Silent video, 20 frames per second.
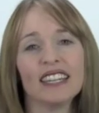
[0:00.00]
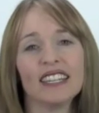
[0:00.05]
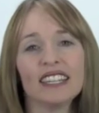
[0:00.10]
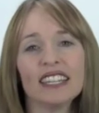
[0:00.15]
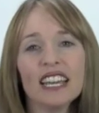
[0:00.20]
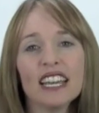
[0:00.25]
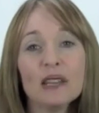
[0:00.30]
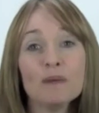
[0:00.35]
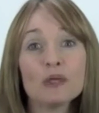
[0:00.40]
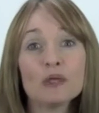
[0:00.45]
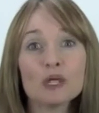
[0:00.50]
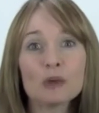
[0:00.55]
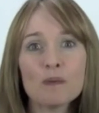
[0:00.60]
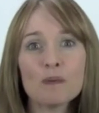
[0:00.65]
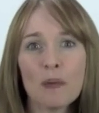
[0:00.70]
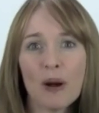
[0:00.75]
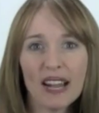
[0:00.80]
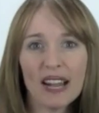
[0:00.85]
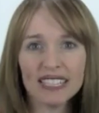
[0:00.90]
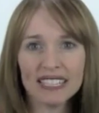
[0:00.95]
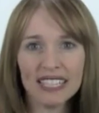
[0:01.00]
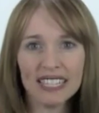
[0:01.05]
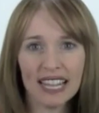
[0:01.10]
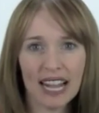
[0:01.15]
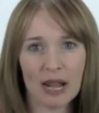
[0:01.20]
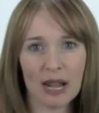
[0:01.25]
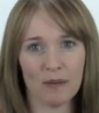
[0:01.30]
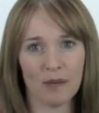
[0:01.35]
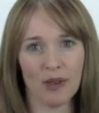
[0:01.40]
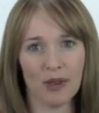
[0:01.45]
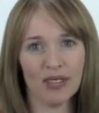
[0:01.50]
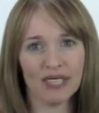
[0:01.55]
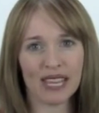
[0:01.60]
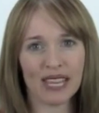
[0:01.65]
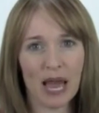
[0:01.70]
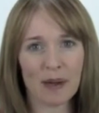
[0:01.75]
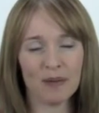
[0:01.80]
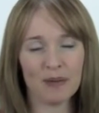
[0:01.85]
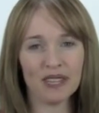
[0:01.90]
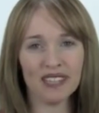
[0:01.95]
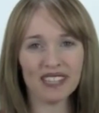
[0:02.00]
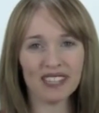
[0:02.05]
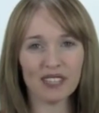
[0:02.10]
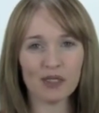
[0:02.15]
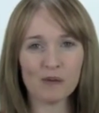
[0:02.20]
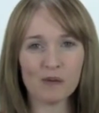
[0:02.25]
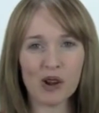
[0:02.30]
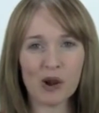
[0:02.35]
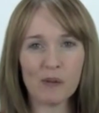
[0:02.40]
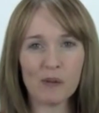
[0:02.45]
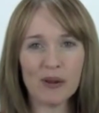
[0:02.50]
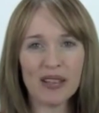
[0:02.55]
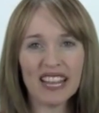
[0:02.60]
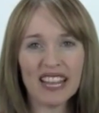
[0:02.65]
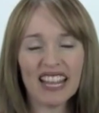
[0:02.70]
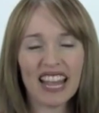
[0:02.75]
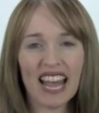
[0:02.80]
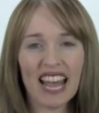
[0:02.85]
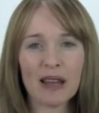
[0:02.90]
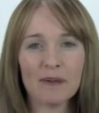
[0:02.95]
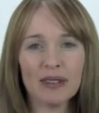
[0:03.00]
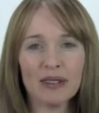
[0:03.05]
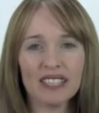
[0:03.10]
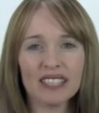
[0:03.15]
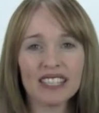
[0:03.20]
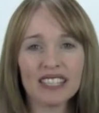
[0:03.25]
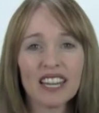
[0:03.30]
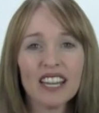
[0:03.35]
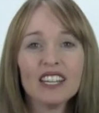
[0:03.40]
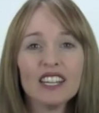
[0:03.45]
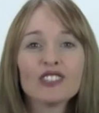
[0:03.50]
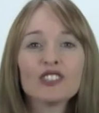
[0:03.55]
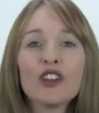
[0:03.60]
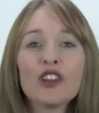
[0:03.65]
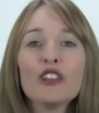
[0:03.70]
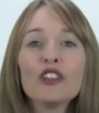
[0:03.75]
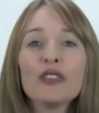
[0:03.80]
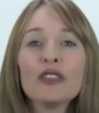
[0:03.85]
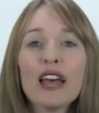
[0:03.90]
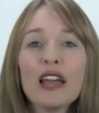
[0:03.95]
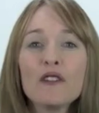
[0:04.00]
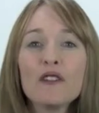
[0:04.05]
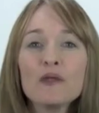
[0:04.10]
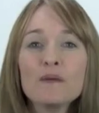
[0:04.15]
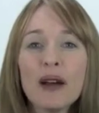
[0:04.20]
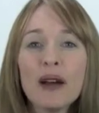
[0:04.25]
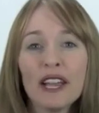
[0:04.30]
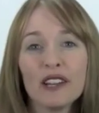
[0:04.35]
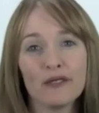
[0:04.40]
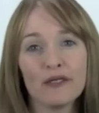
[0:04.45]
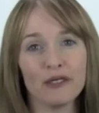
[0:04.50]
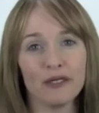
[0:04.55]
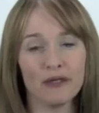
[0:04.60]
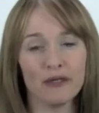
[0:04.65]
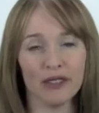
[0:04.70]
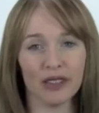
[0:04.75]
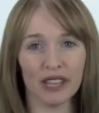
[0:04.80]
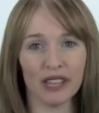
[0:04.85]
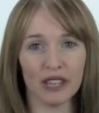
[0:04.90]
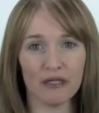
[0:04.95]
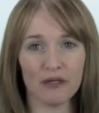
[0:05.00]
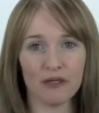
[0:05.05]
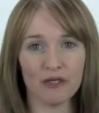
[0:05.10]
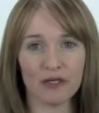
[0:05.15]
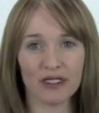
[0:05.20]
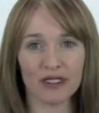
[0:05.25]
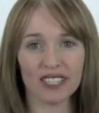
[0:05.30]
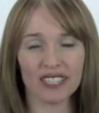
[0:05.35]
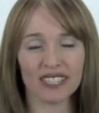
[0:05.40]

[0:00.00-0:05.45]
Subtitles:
to keep spicing up those happiness and well-being habits so that they remain fulfilling for